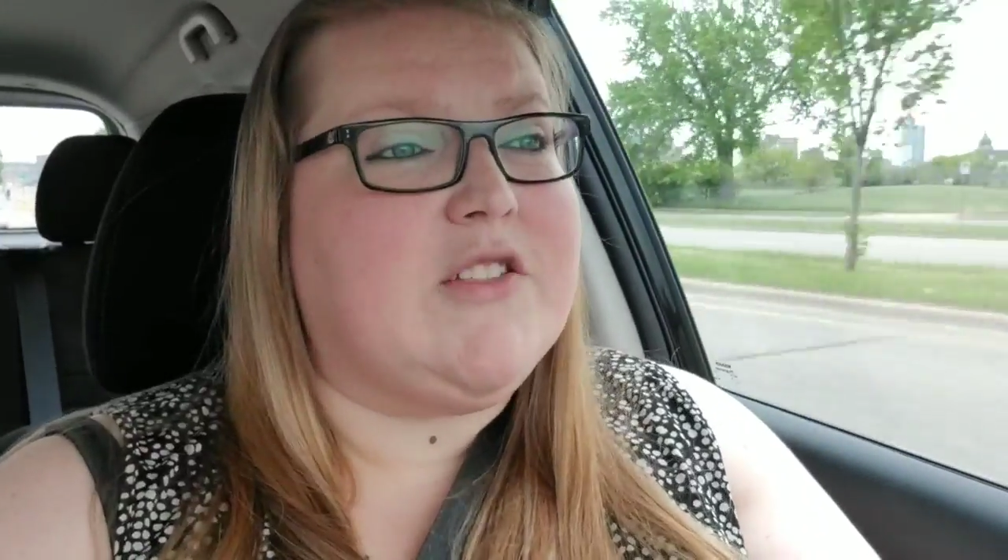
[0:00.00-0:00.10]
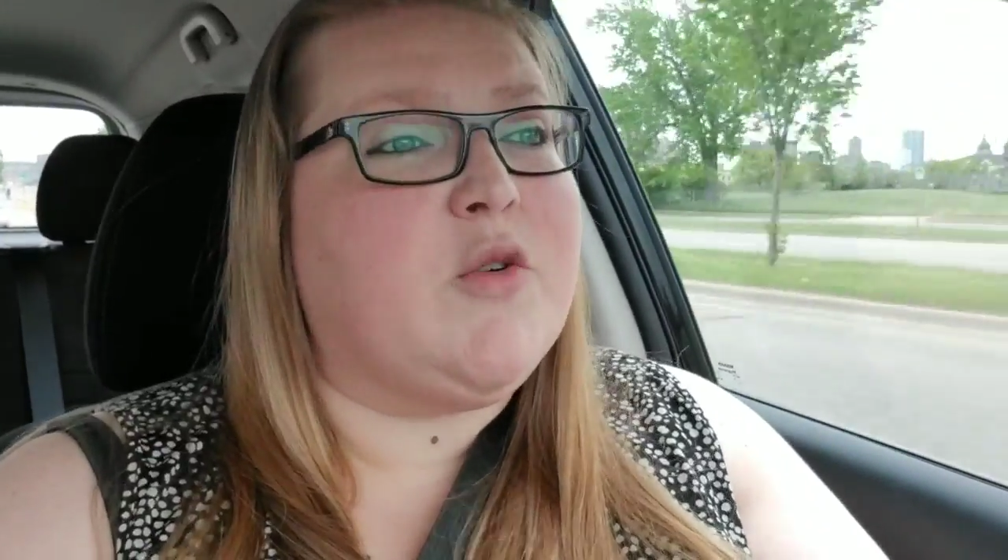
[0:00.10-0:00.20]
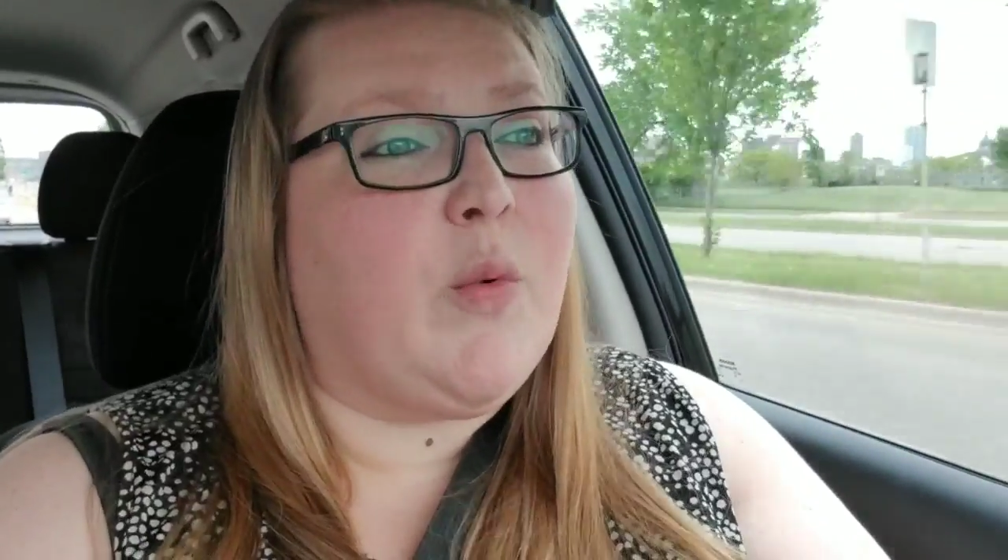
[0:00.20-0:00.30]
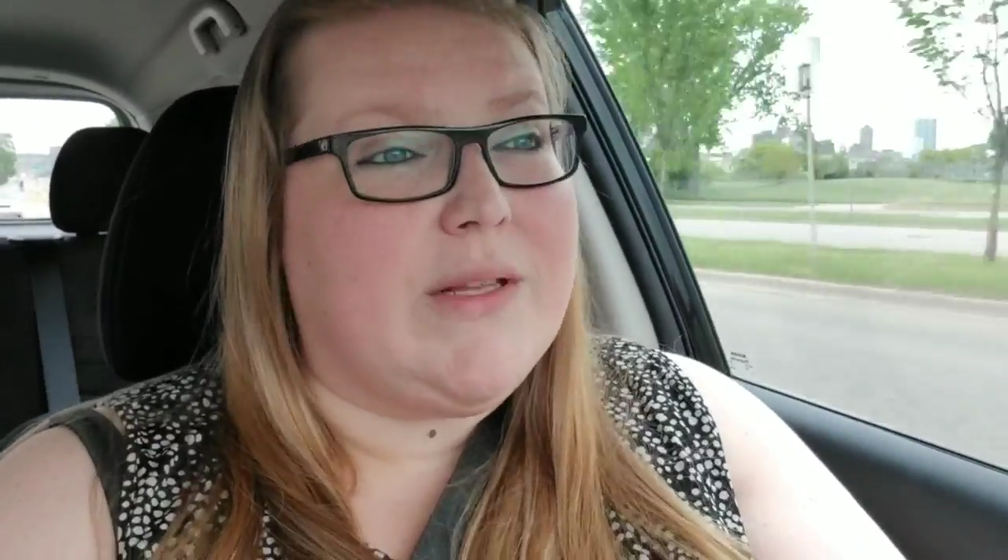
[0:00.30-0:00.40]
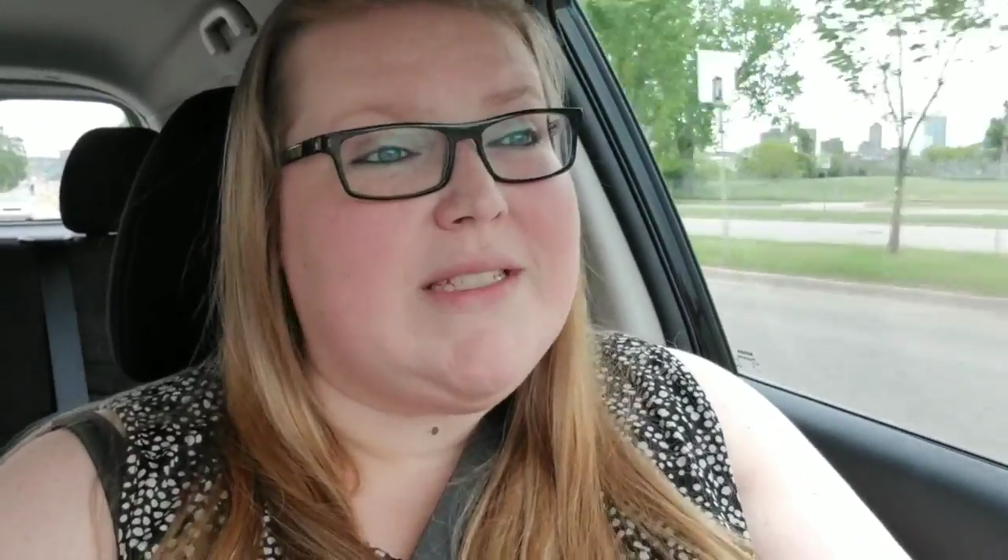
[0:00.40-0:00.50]

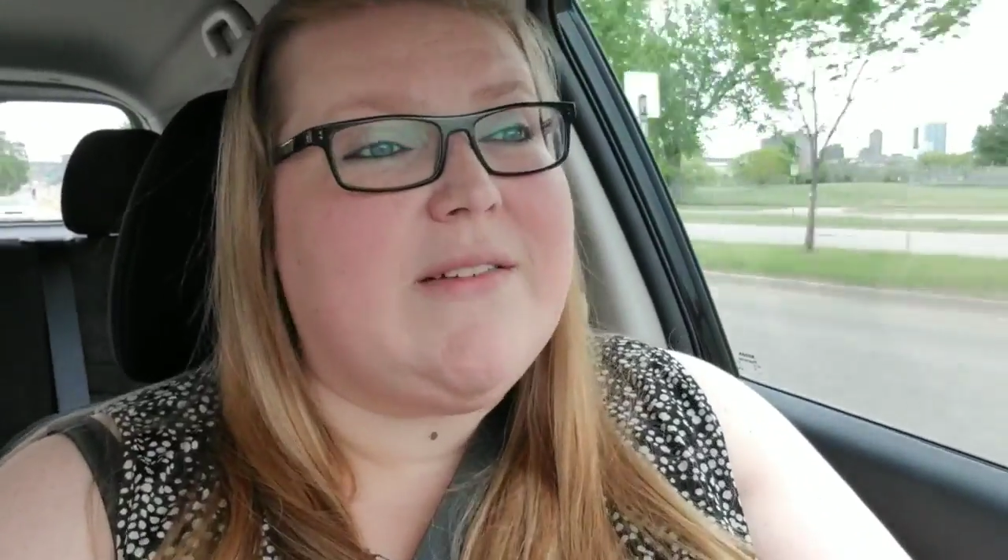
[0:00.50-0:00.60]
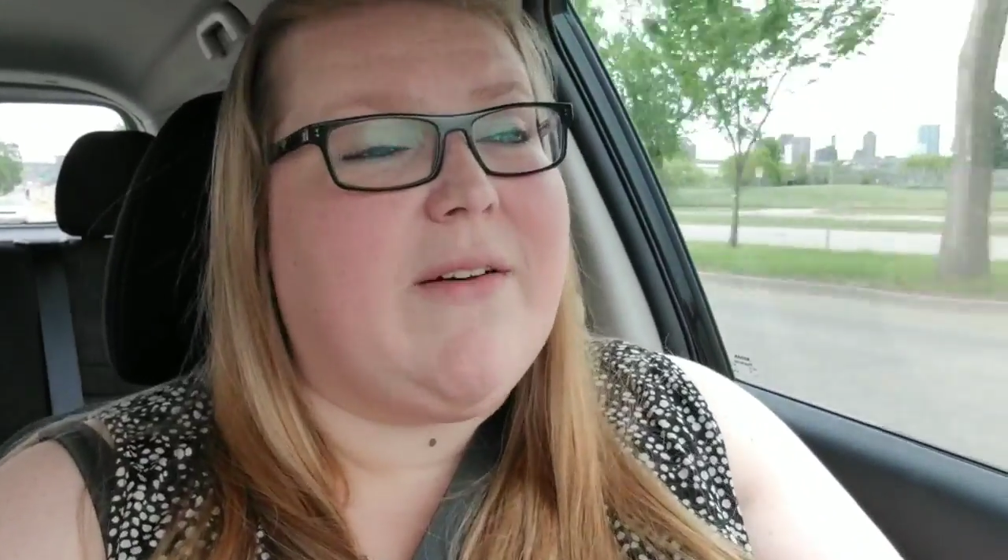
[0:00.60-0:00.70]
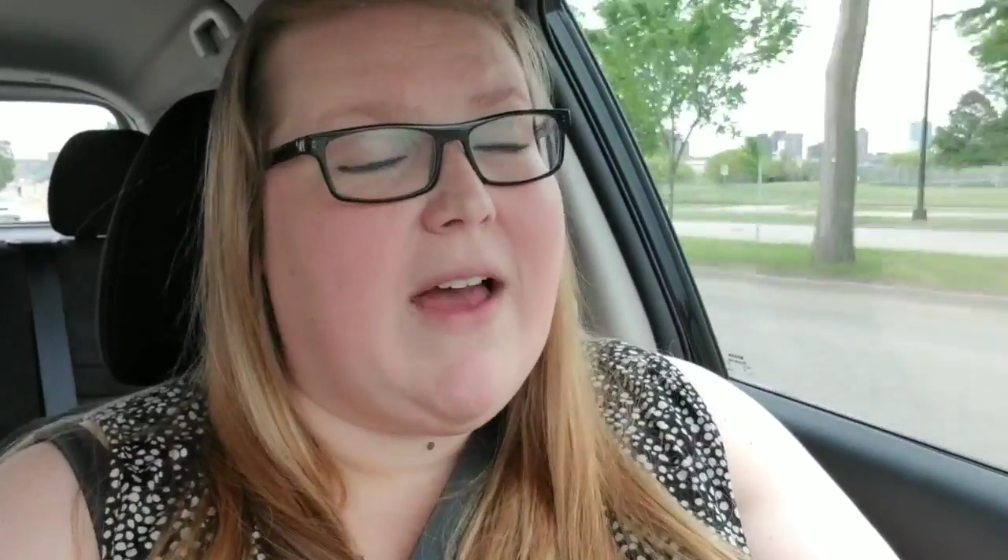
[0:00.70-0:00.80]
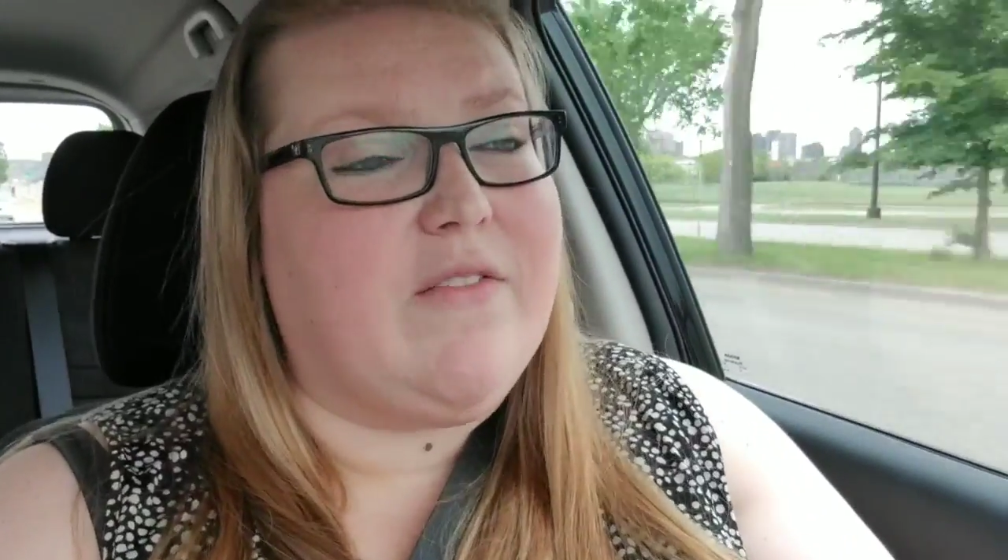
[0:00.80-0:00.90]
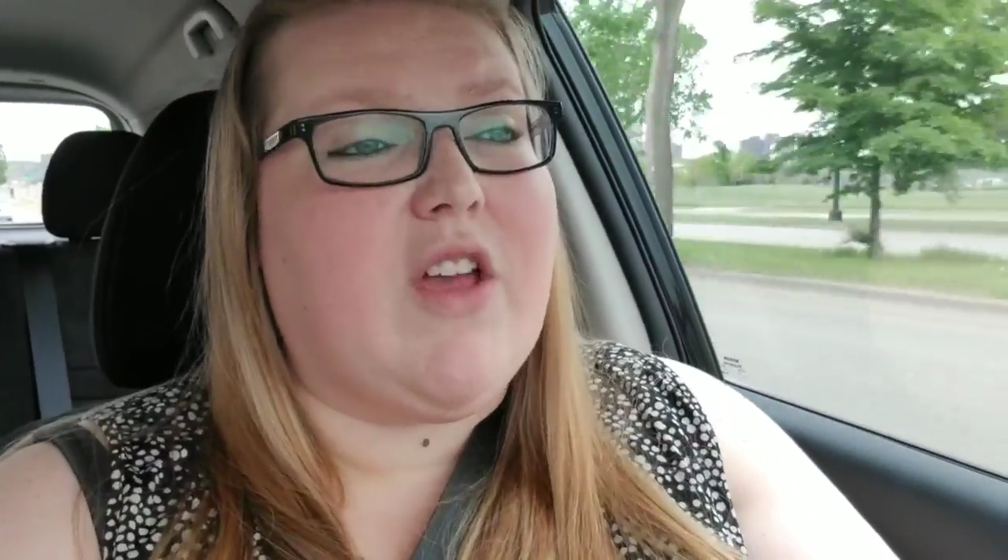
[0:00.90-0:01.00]

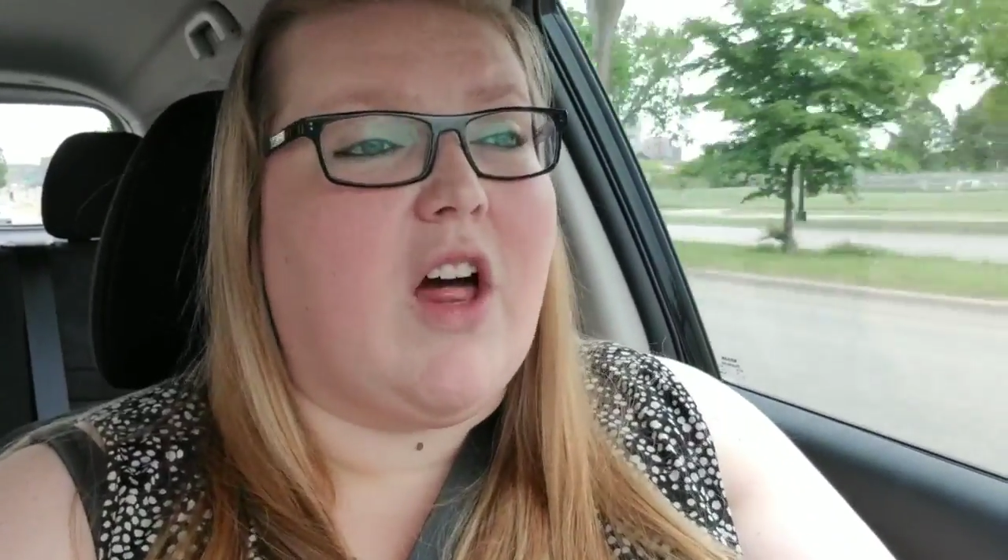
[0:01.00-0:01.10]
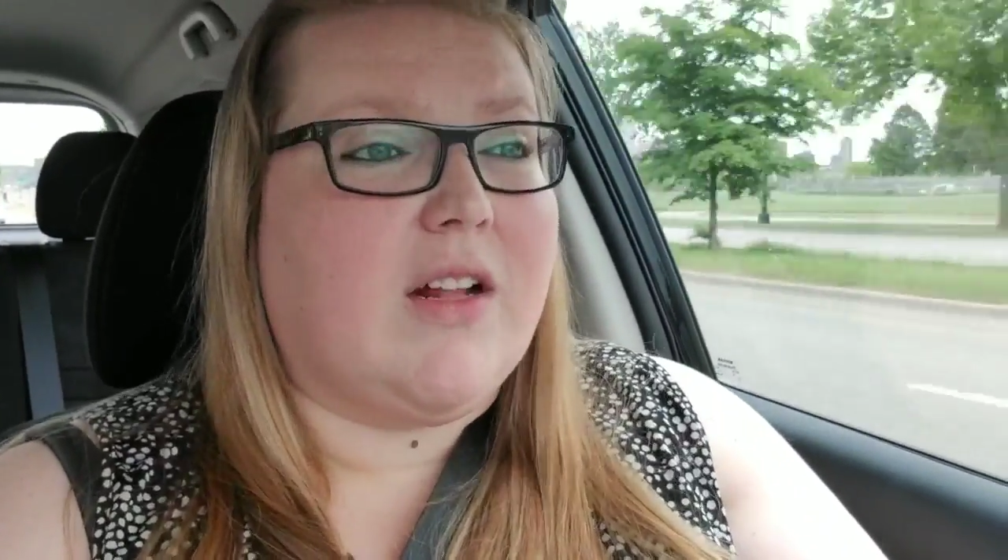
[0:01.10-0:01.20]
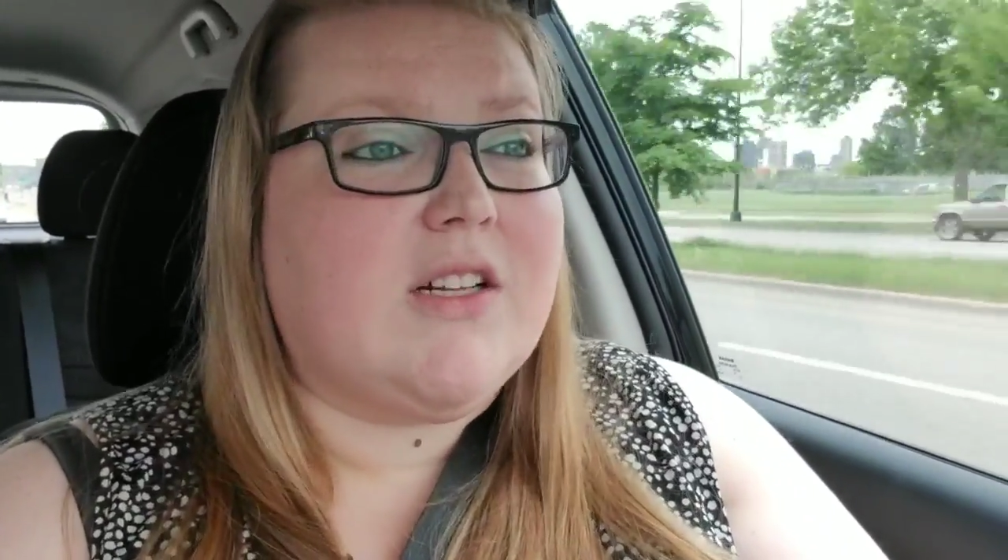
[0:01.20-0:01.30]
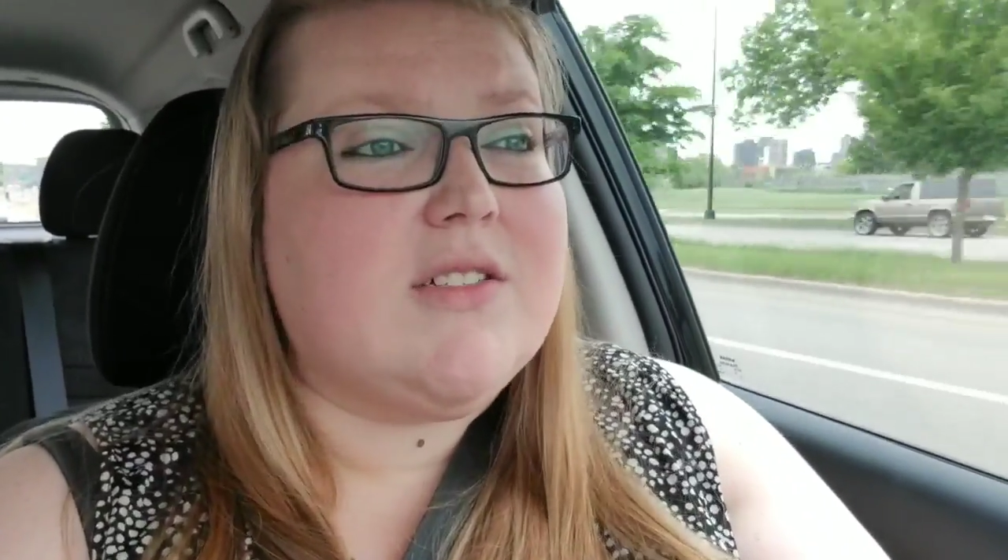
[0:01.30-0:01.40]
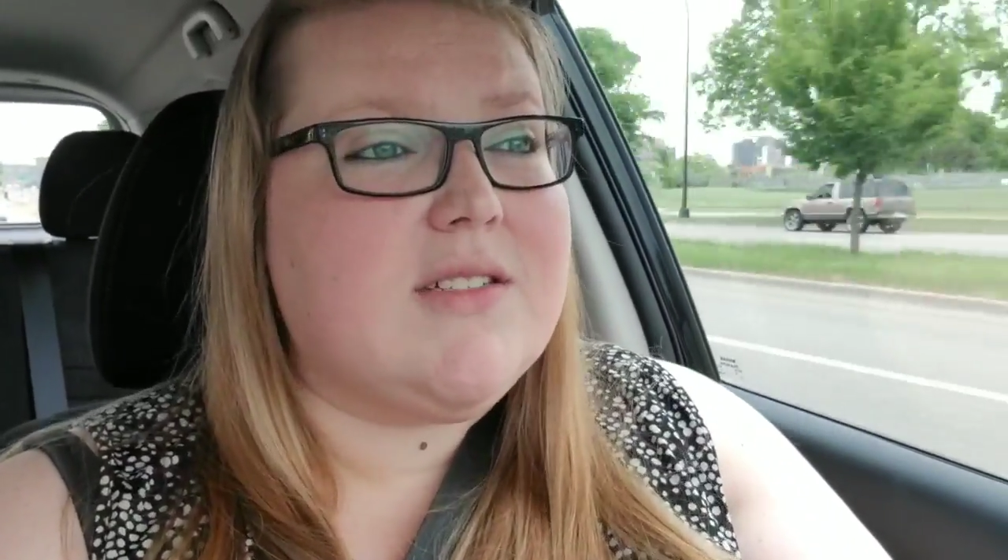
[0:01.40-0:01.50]

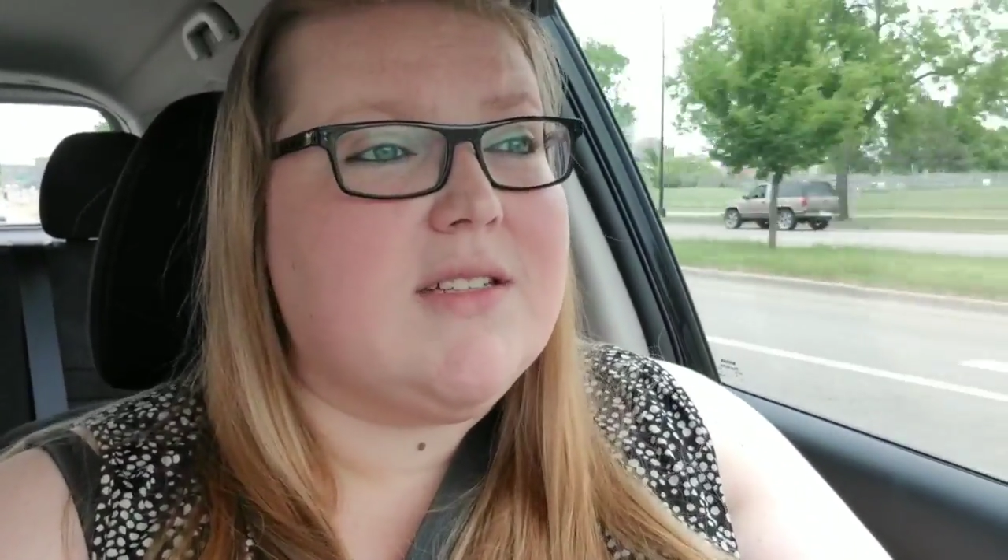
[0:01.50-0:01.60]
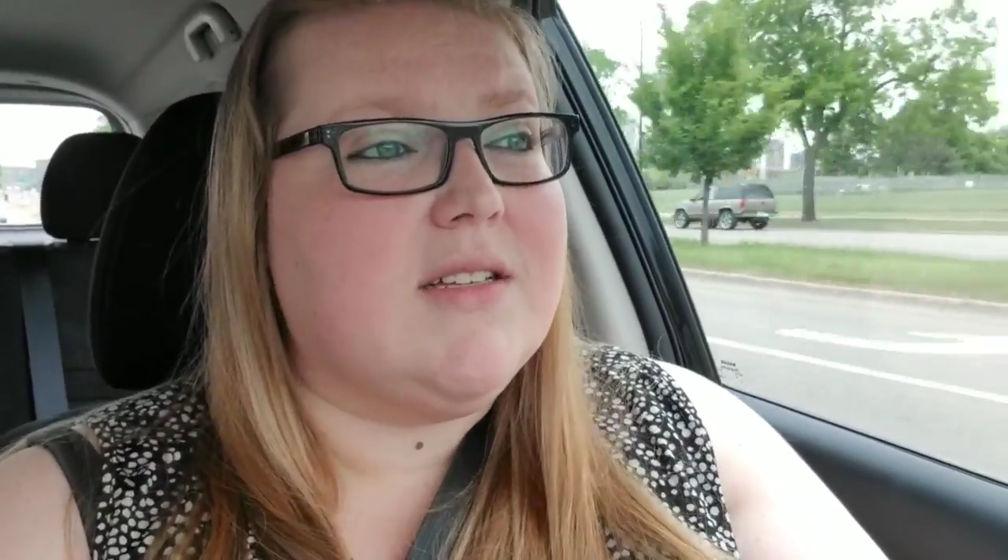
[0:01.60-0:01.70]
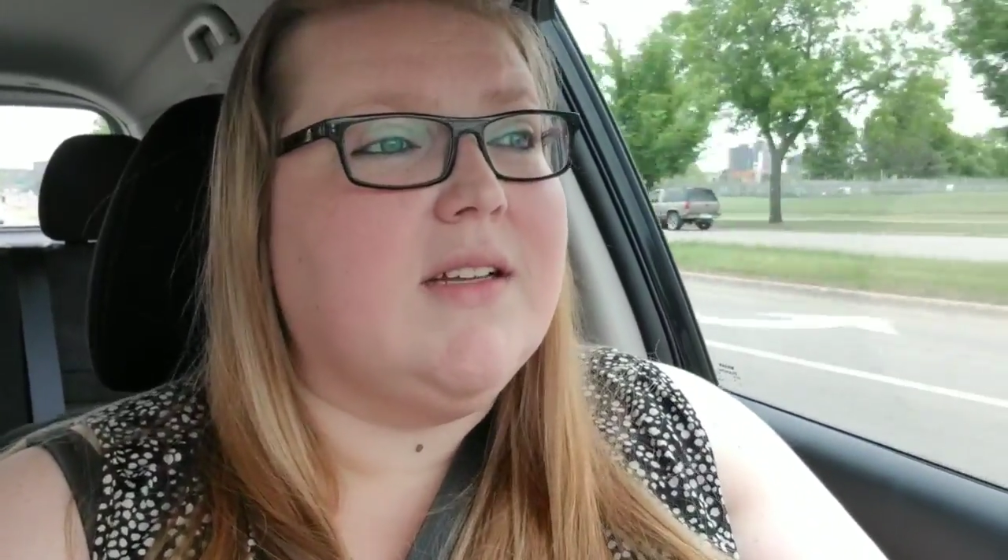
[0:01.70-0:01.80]
$25